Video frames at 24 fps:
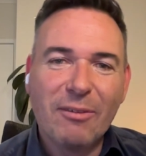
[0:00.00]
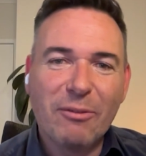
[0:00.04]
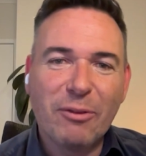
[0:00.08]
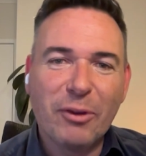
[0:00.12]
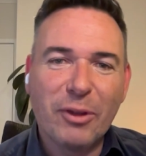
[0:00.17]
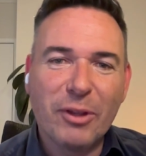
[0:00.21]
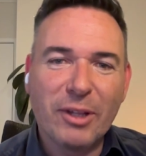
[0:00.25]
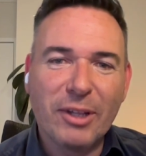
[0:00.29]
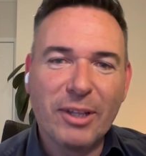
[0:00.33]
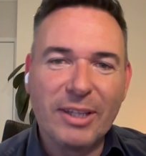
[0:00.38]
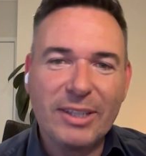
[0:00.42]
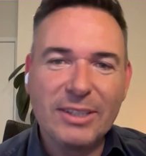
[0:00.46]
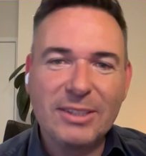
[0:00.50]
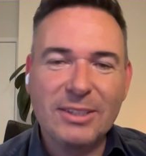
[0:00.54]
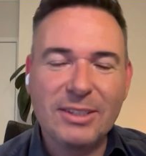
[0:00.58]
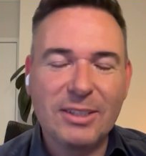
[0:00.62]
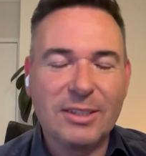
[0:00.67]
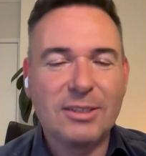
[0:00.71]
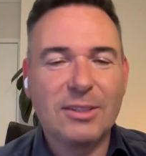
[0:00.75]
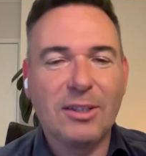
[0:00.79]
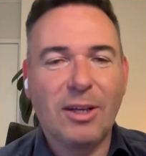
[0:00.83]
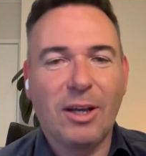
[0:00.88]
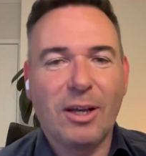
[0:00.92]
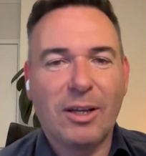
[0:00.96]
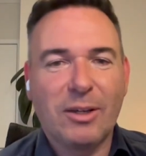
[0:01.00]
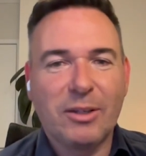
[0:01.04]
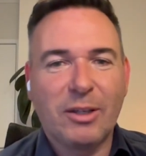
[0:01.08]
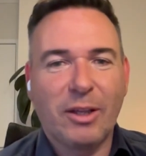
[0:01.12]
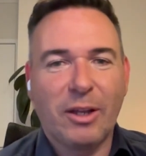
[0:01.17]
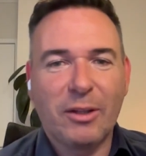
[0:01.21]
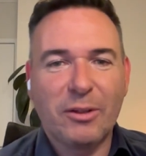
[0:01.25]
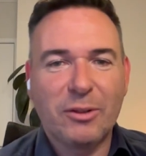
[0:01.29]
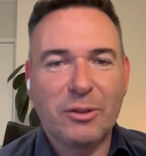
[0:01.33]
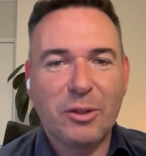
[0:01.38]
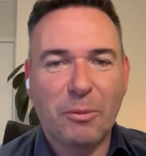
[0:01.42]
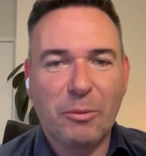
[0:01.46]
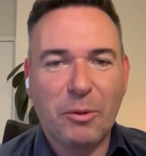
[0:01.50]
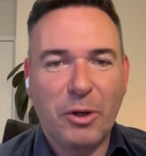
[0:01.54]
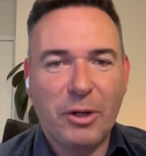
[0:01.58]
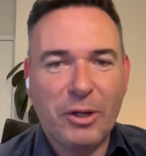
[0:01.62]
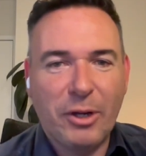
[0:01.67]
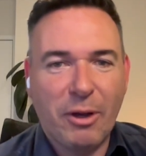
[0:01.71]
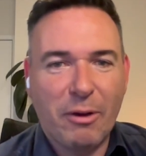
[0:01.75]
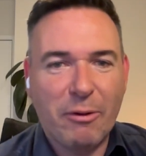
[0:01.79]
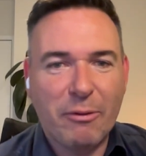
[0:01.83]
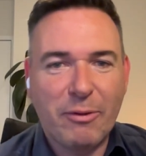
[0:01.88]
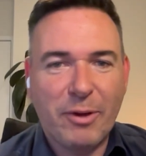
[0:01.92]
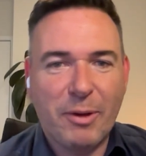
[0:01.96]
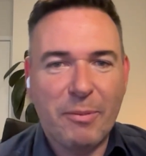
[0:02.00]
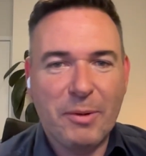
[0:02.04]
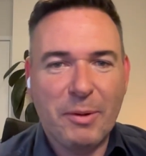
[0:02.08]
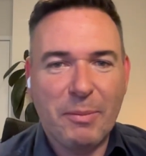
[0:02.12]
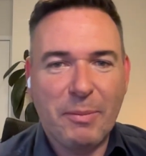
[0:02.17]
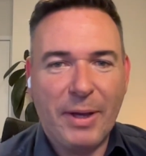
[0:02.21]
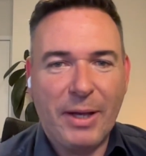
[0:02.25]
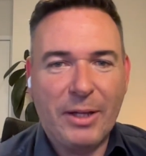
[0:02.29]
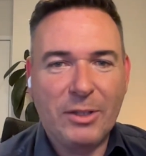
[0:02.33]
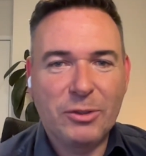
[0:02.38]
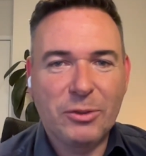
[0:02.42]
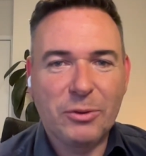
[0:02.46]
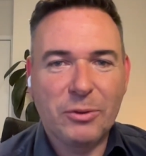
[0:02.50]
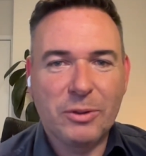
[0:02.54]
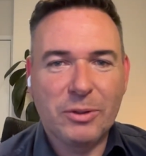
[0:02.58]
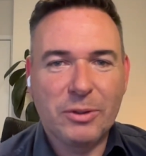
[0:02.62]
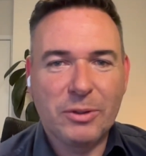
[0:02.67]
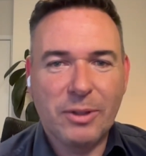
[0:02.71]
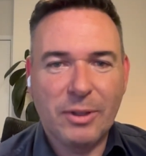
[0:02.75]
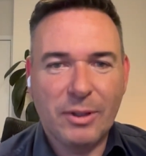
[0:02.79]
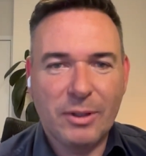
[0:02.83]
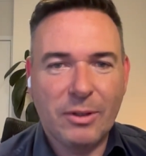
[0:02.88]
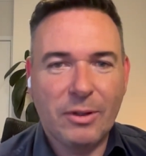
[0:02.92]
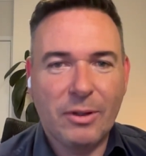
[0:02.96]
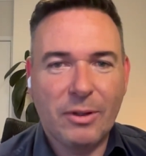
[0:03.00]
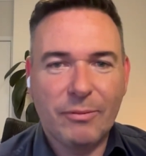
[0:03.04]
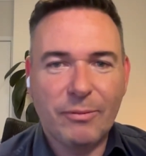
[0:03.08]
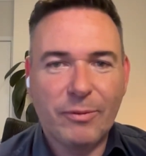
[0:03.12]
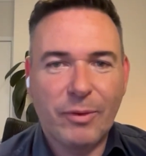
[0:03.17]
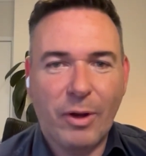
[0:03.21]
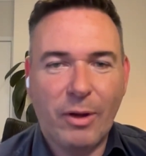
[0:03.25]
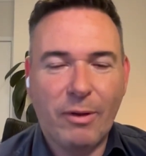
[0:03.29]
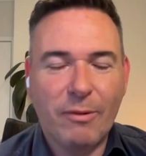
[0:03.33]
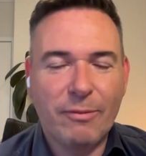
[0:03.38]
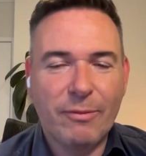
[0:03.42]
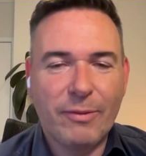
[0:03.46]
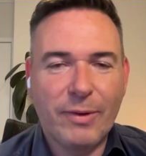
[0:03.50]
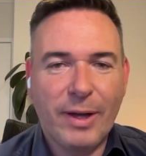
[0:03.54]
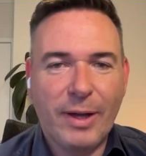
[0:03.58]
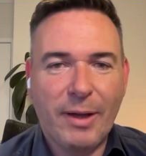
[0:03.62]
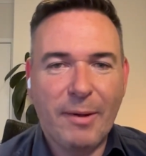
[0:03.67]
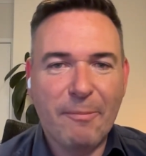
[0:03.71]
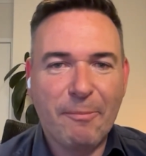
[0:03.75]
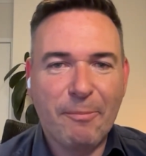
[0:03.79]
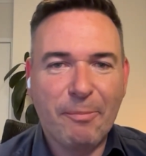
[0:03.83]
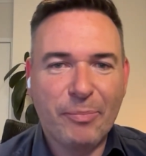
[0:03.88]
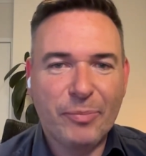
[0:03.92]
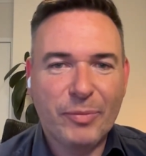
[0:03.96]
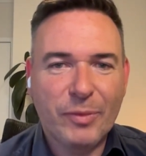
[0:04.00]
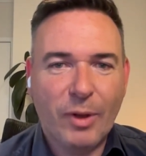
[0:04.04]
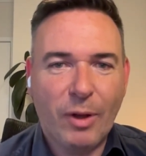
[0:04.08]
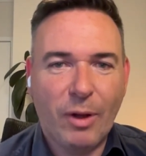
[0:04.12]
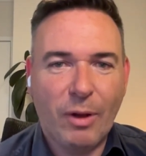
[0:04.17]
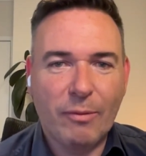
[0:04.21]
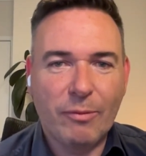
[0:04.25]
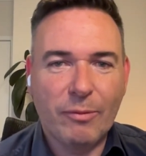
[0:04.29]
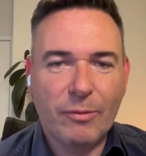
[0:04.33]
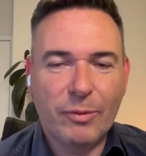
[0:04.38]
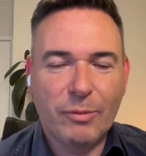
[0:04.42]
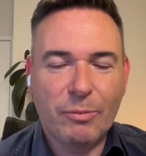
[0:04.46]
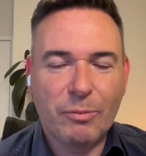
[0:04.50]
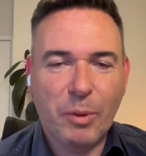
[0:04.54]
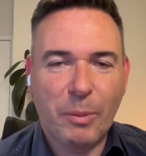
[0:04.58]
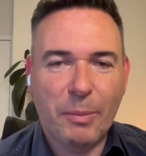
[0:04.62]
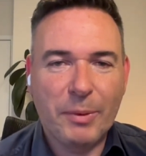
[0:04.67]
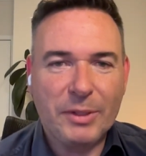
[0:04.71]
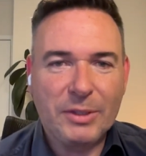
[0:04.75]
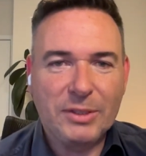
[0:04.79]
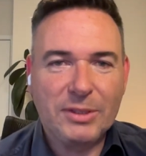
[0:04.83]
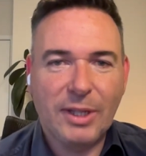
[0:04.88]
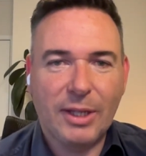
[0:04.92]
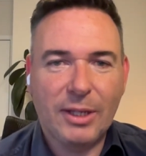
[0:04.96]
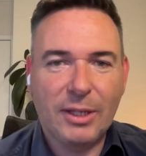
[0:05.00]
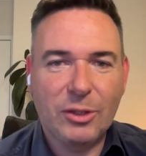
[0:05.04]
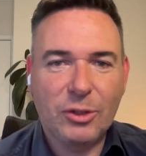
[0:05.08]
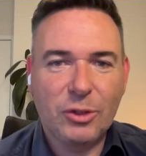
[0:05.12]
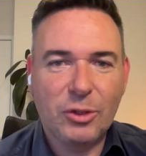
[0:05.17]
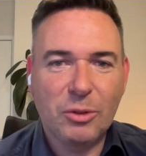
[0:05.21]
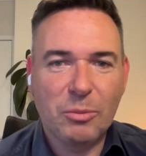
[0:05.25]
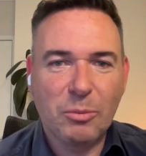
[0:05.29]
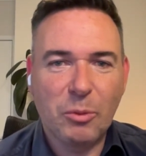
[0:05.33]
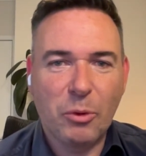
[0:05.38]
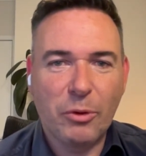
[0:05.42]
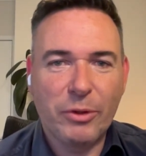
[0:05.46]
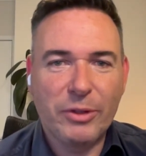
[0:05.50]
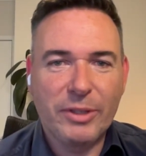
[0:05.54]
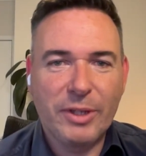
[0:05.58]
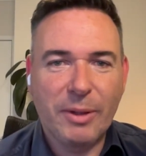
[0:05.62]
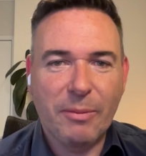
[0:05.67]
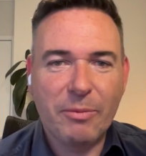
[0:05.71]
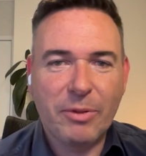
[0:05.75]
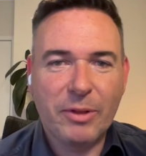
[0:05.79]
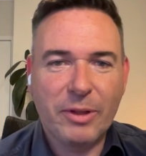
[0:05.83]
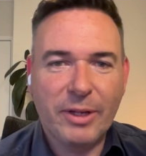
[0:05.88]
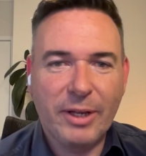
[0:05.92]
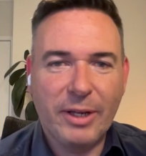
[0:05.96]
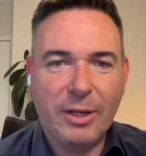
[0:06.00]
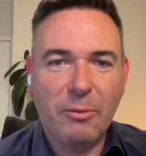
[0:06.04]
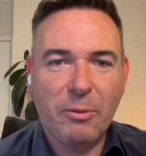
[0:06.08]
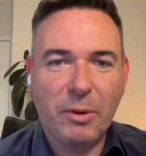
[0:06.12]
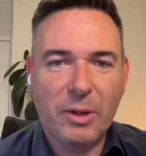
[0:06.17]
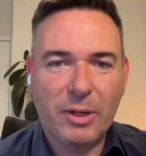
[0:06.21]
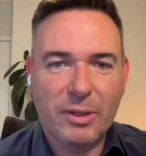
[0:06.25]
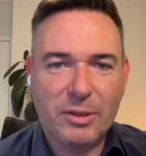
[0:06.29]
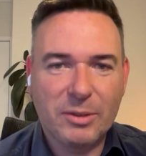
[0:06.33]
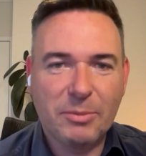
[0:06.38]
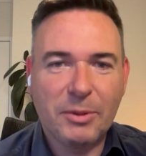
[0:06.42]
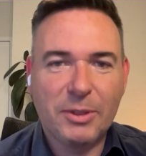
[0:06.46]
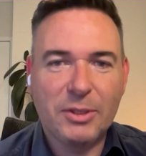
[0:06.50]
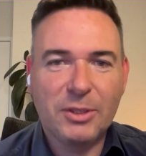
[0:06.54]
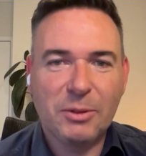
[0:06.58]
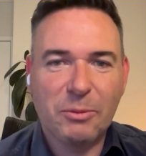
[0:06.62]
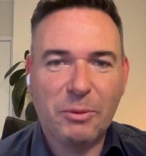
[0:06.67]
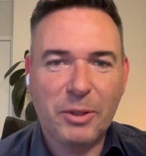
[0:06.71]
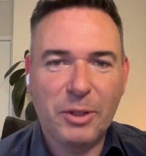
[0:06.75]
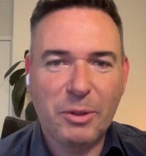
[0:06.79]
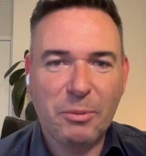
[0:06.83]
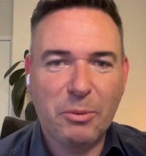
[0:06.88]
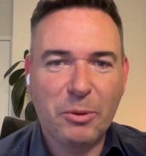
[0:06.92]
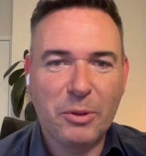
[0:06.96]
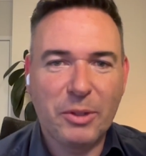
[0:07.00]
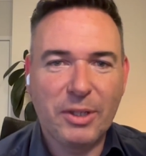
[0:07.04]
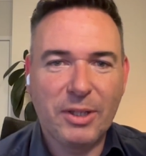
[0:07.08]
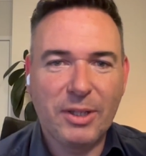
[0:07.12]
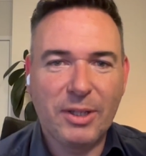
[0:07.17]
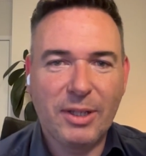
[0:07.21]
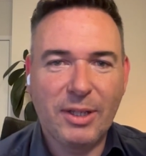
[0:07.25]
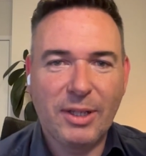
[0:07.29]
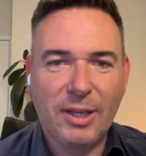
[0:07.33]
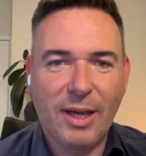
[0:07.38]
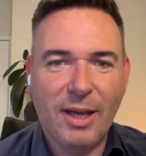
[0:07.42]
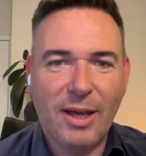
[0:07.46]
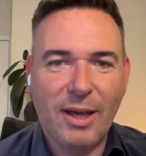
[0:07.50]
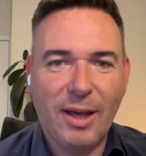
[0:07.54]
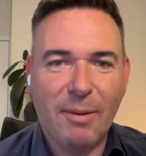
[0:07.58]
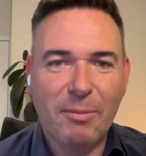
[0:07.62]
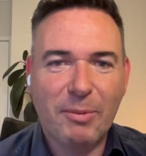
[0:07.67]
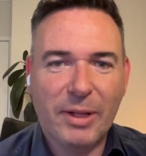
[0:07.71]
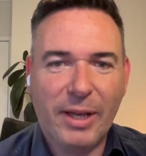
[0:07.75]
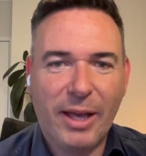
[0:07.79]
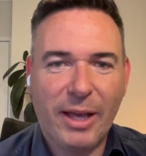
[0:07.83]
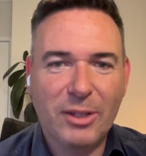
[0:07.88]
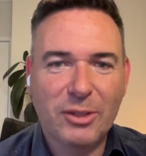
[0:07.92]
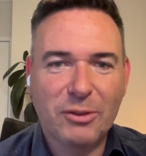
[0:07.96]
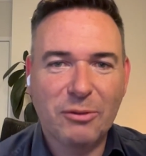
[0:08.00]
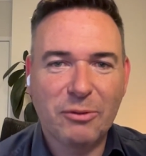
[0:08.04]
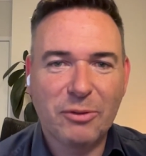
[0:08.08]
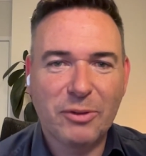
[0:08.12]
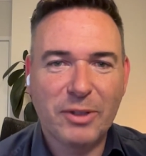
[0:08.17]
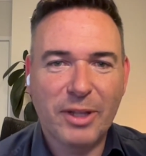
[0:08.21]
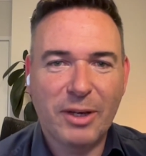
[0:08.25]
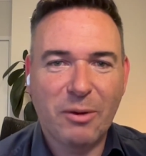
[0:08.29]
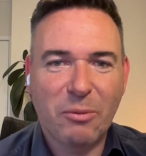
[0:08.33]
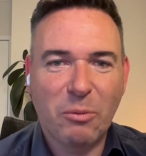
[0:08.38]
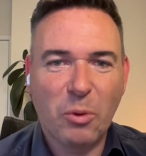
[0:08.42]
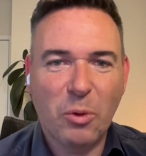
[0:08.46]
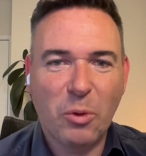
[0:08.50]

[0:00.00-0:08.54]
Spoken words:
for the listeners, like, Tom and I know a fair bit about you, and I've probably studied you more in depth than anyone, especially when you put in the application for that